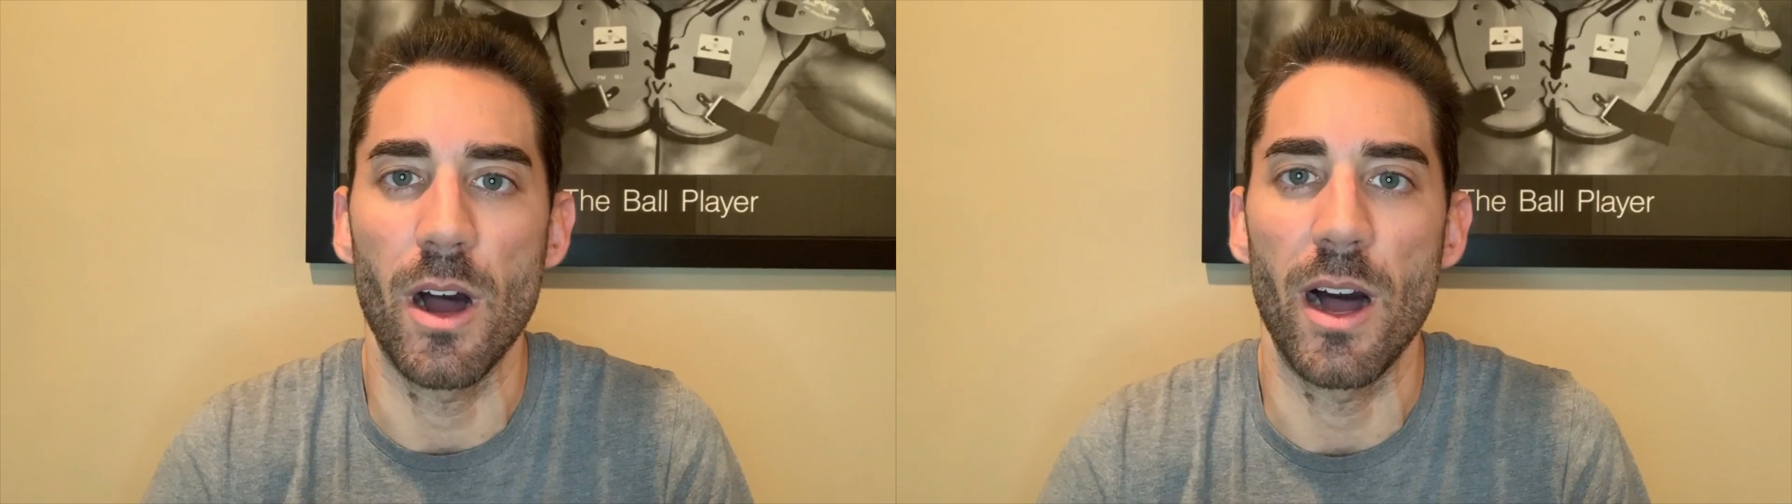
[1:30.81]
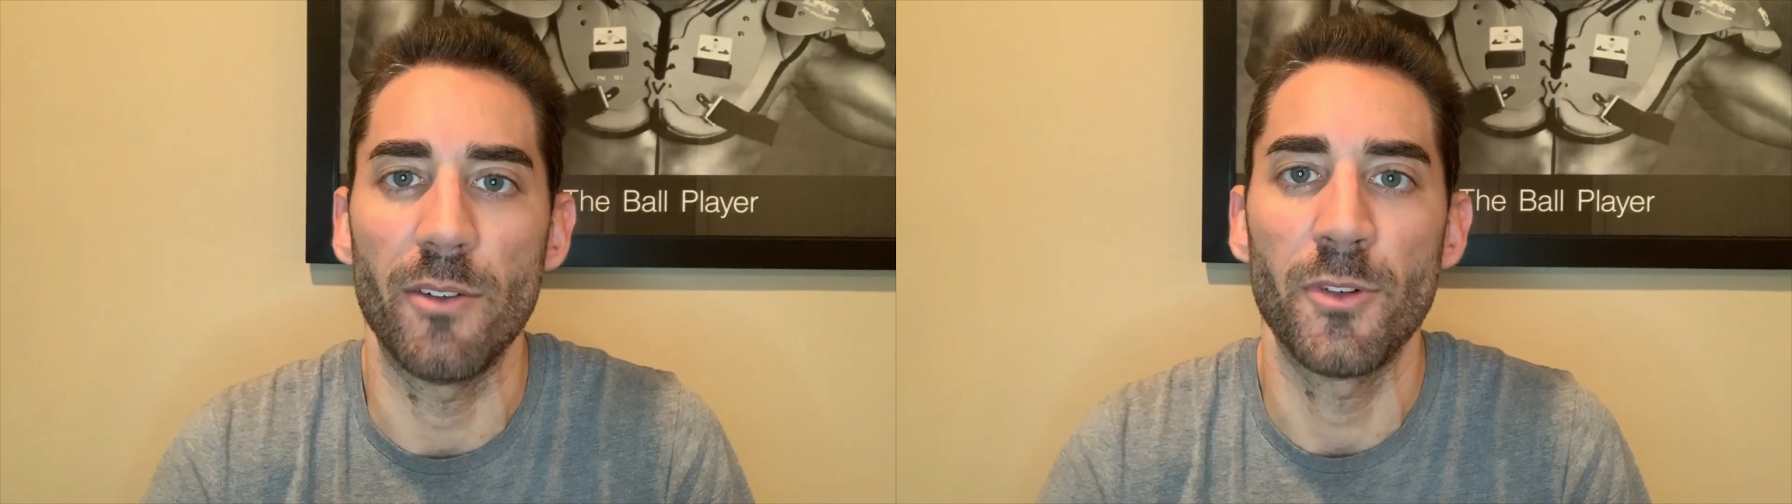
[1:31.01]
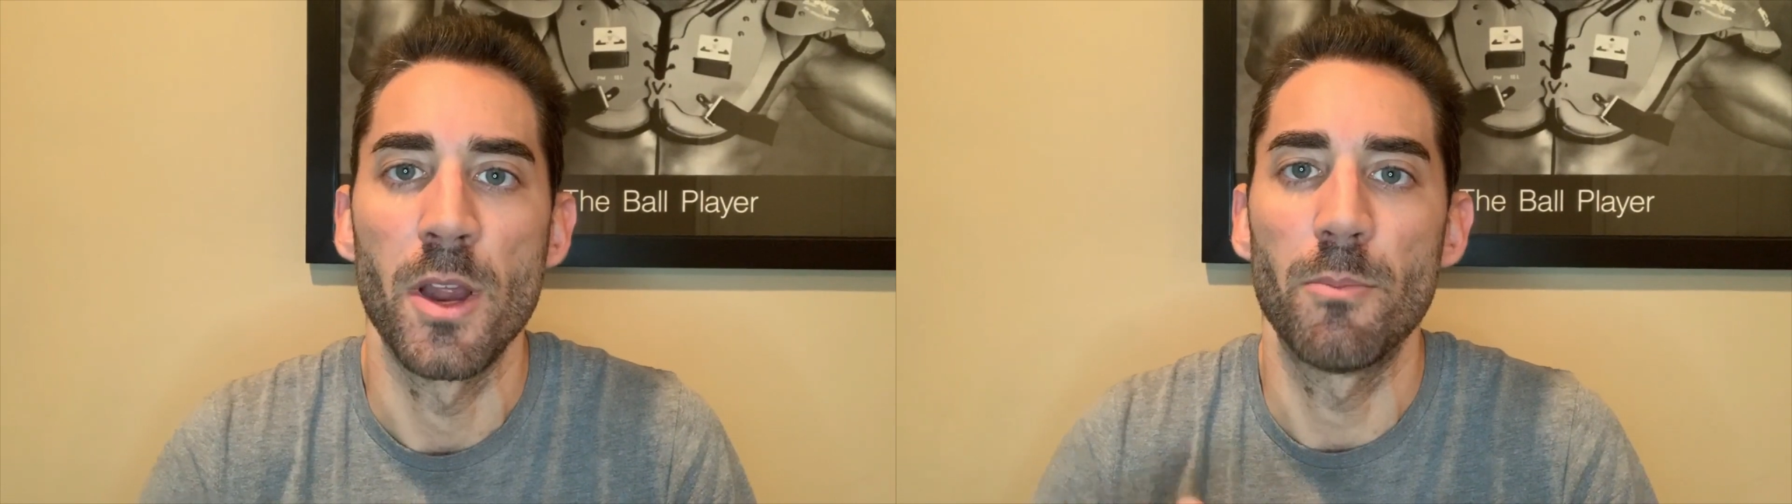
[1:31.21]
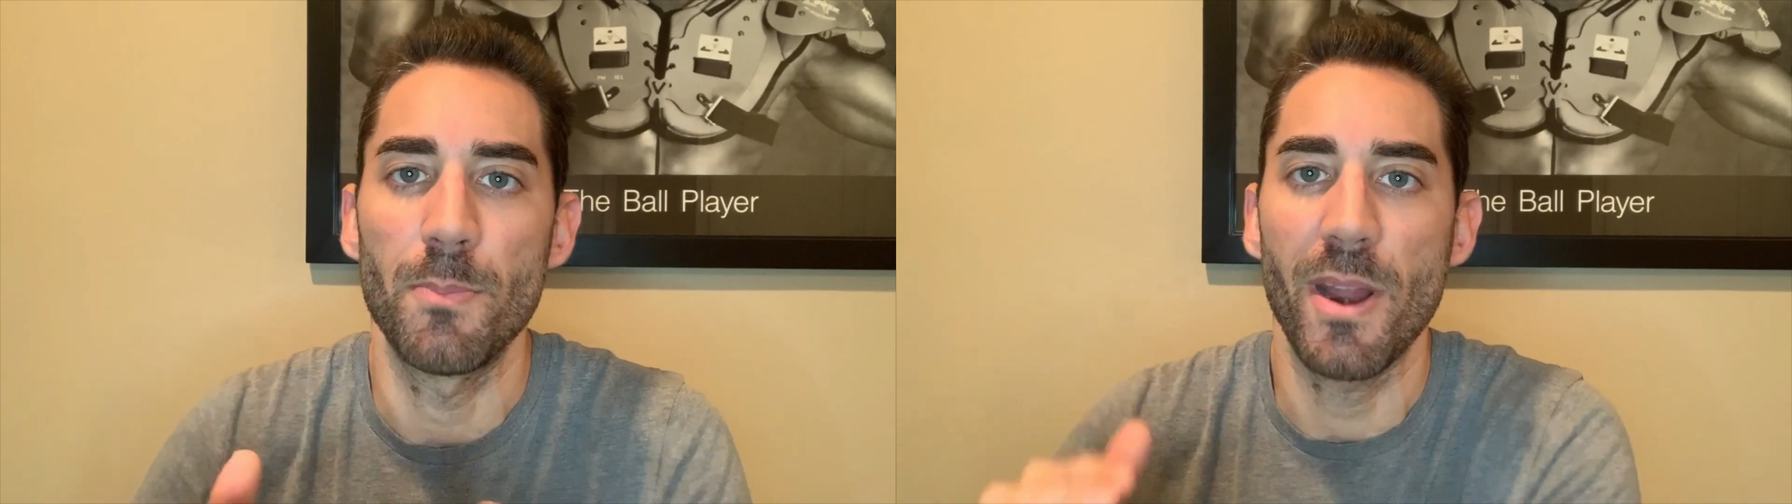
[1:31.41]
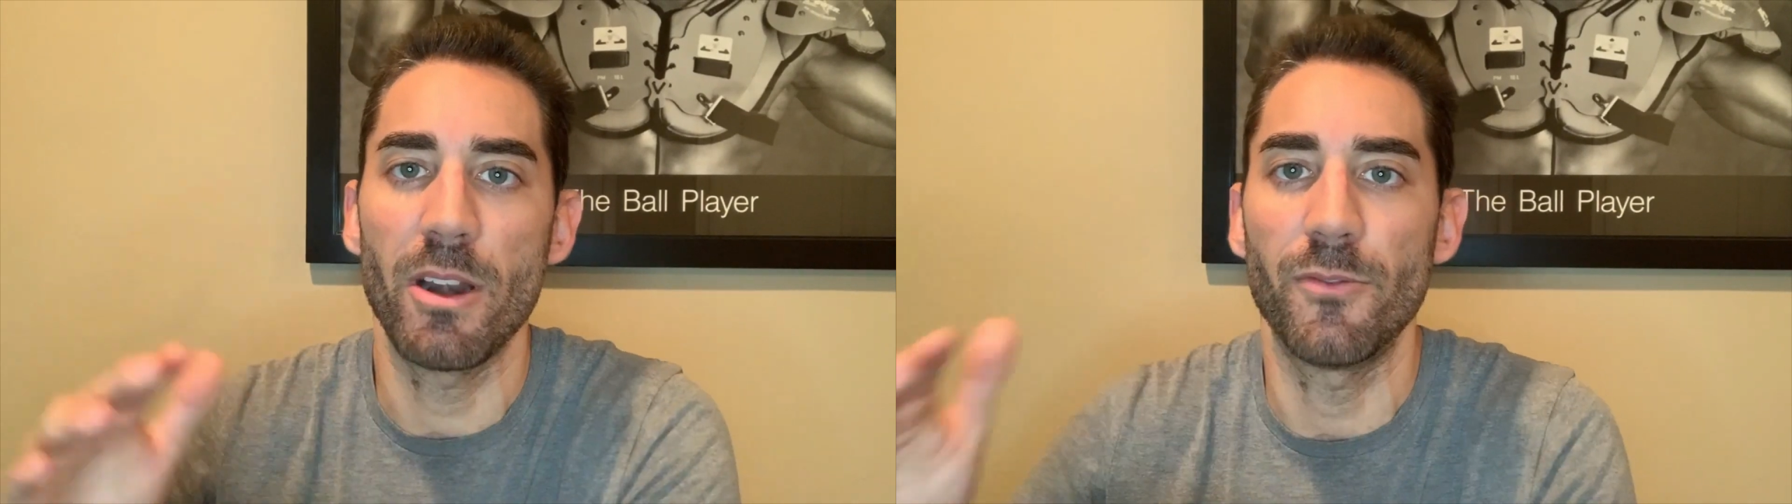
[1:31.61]
off
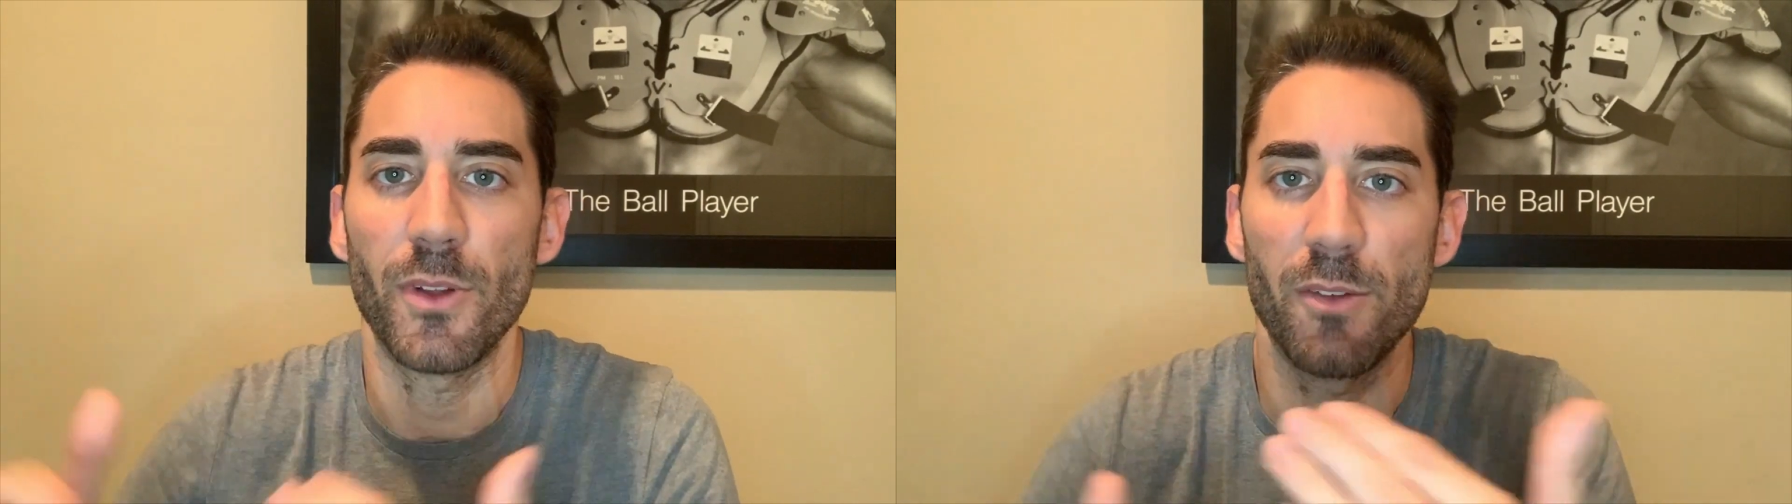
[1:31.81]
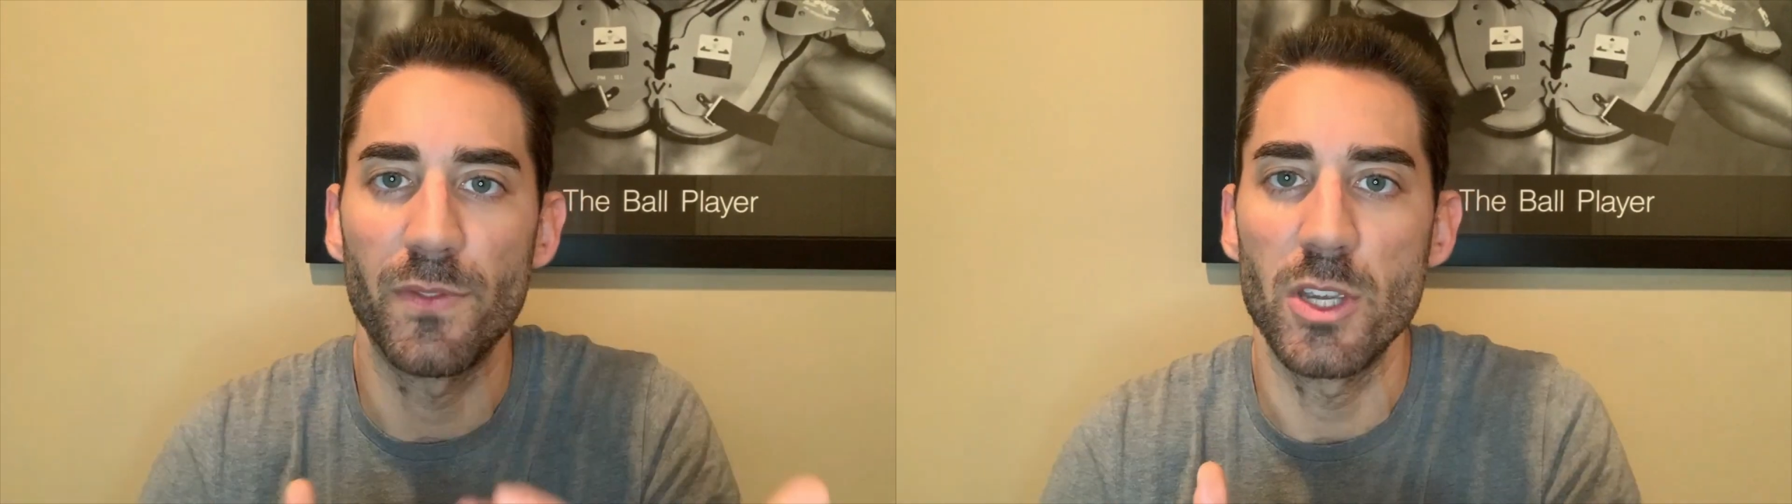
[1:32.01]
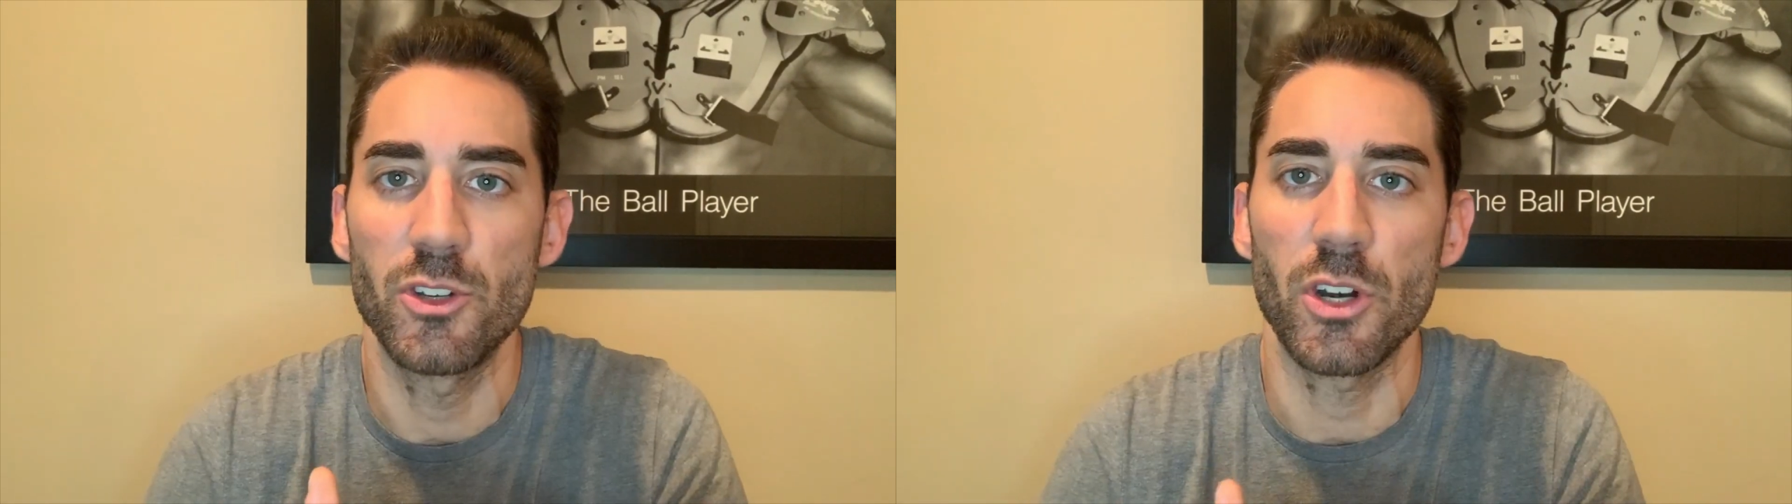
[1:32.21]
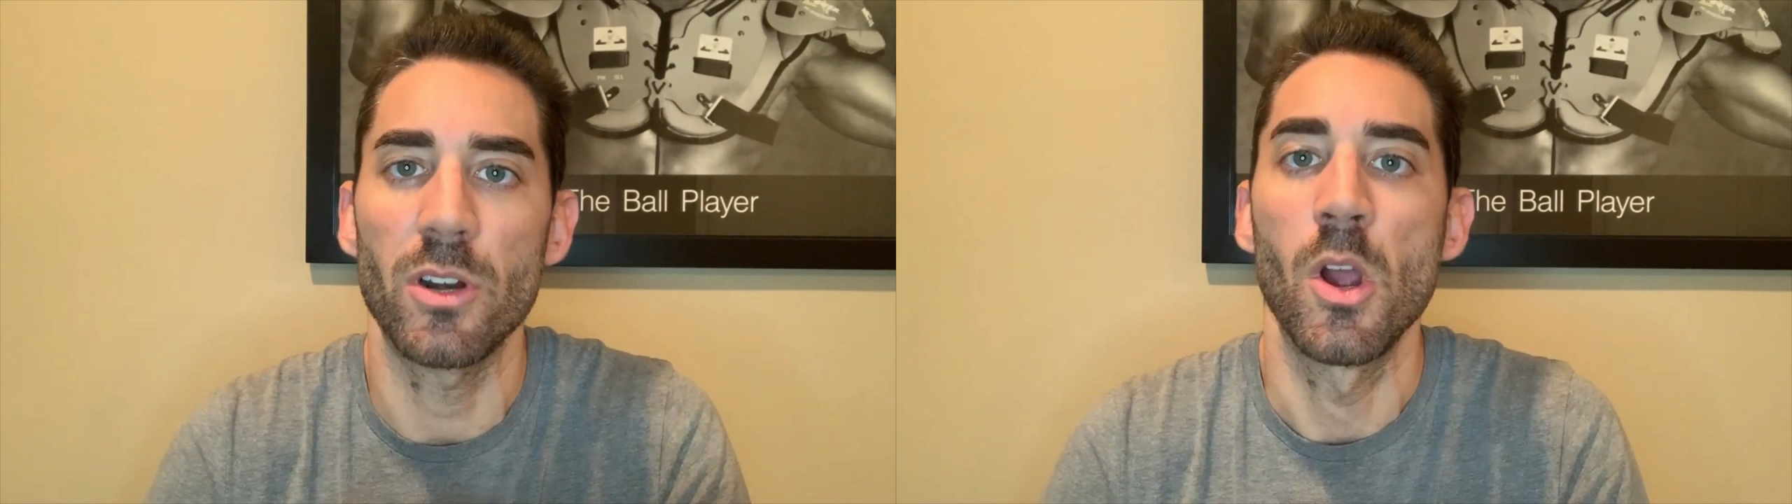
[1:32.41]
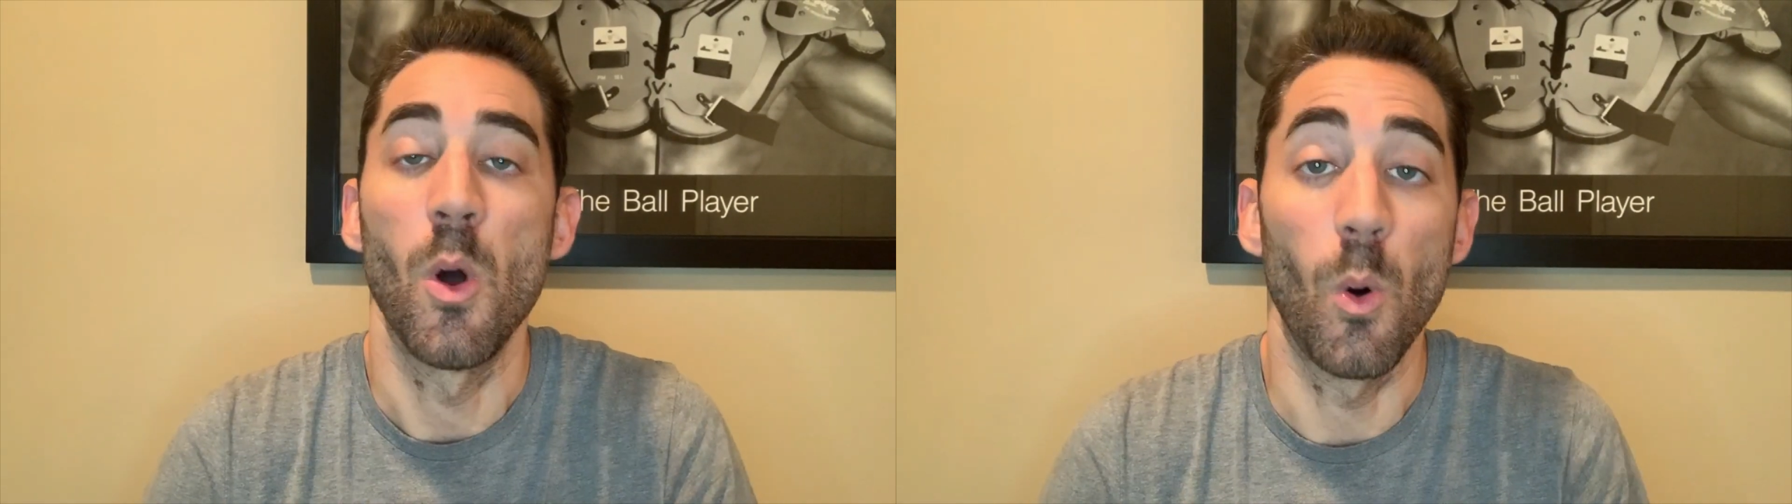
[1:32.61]
preparing for the
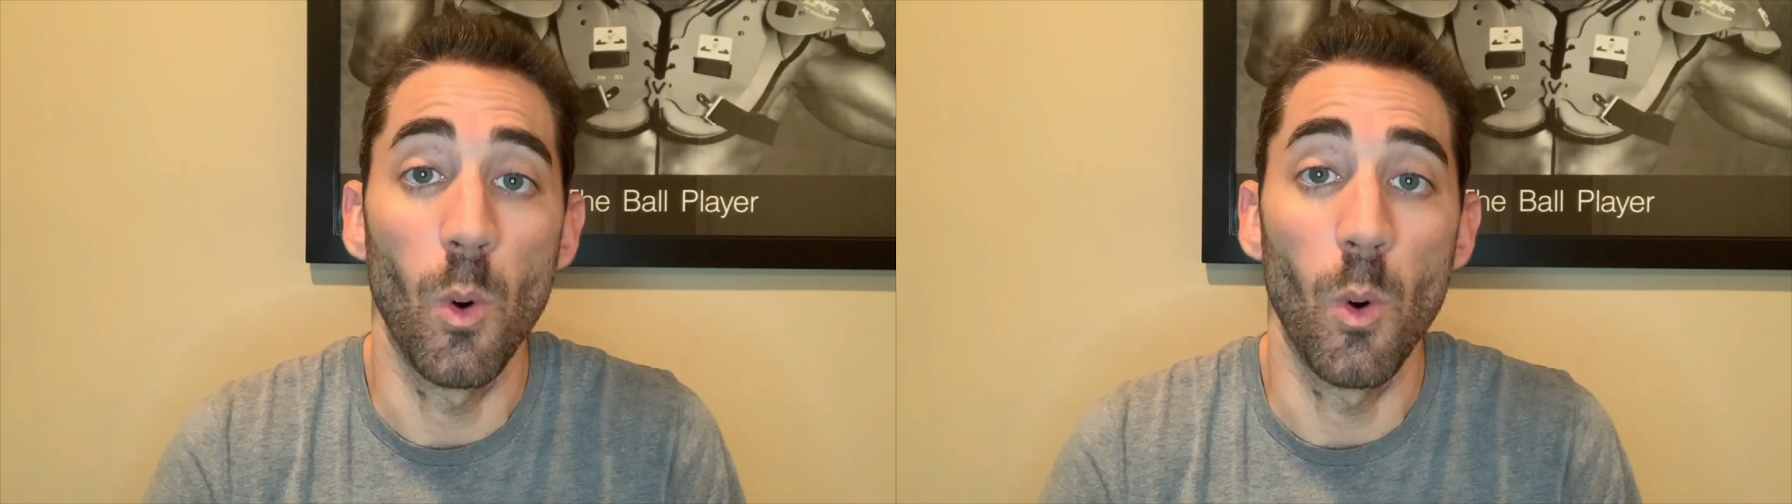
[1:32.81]
future